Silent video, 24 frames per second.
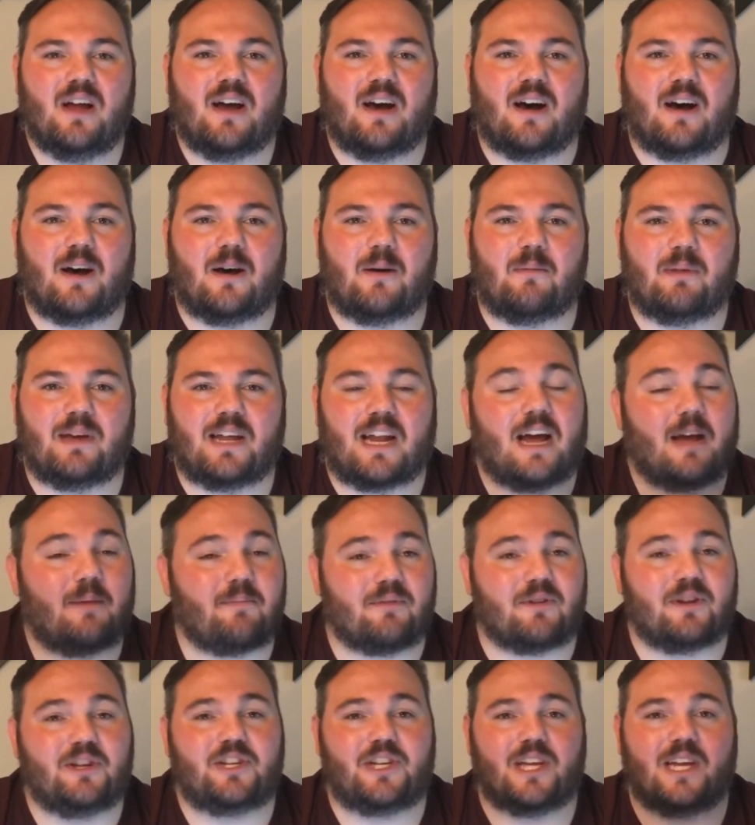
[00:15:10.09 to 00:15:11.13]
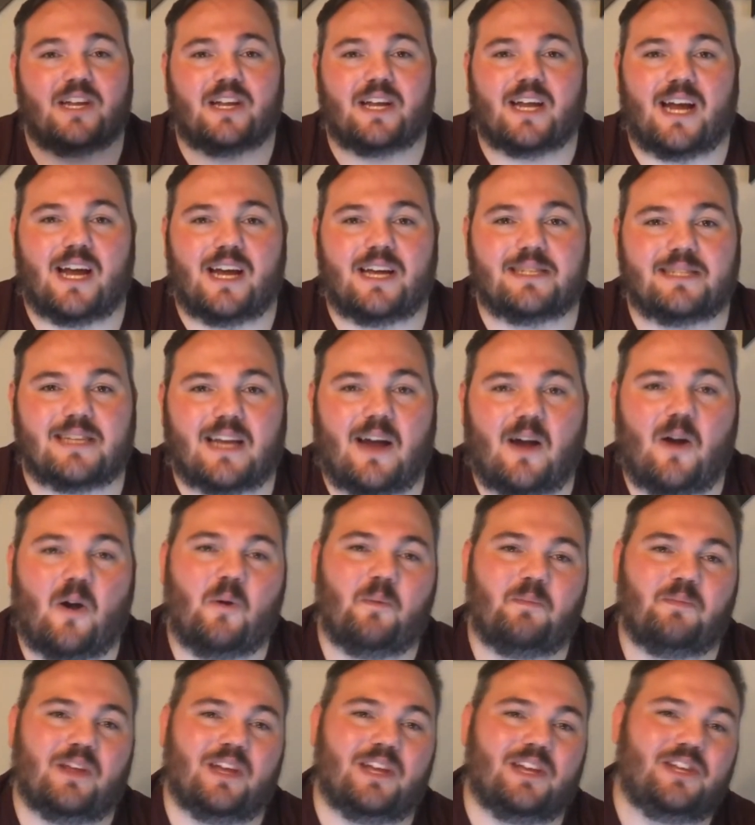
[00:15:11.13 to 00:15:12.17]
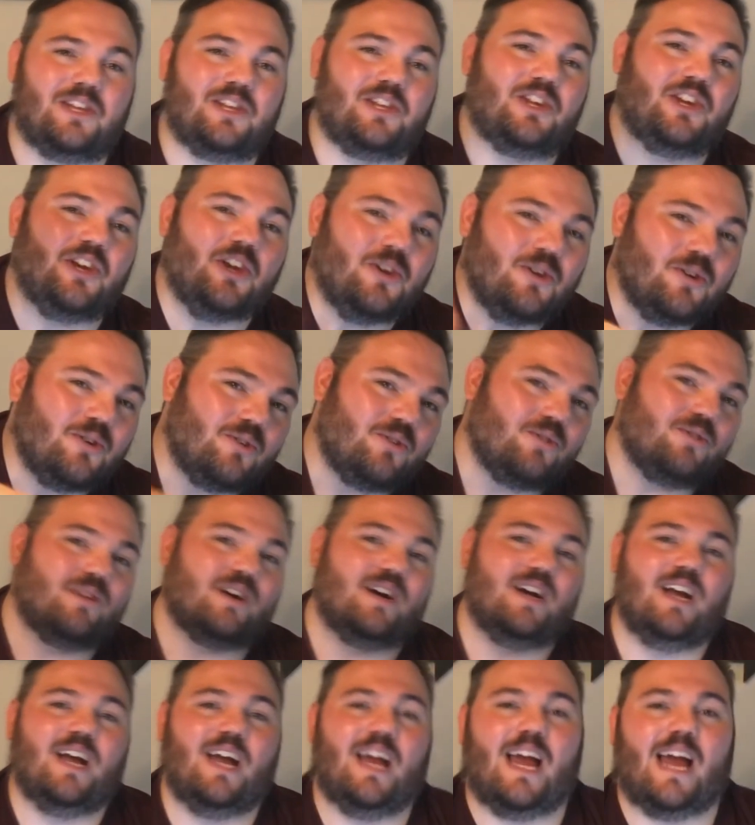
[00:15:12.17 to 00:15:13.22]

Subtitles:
And I appreciate it, guys. I hope that you